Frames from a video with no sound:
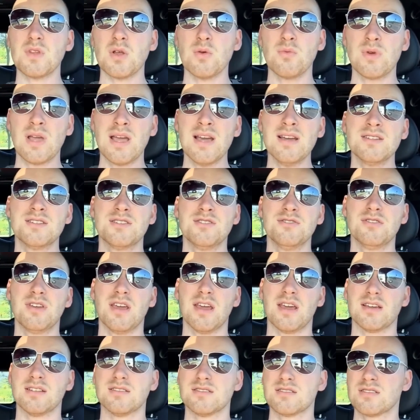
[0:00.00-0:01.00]
We had 2
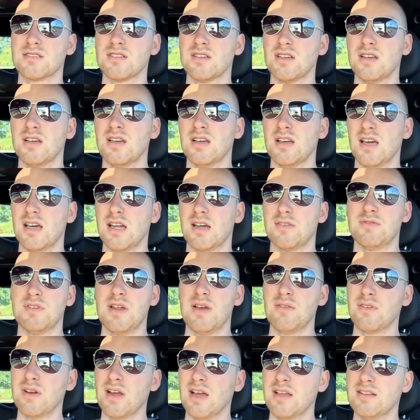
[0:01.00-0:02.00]
cans. I've
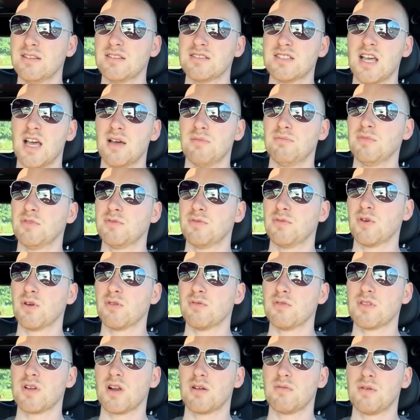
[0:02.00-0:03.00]
never had this happen before
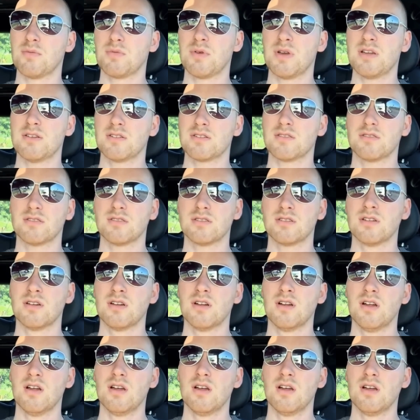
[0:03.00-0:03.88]
with Army Painter,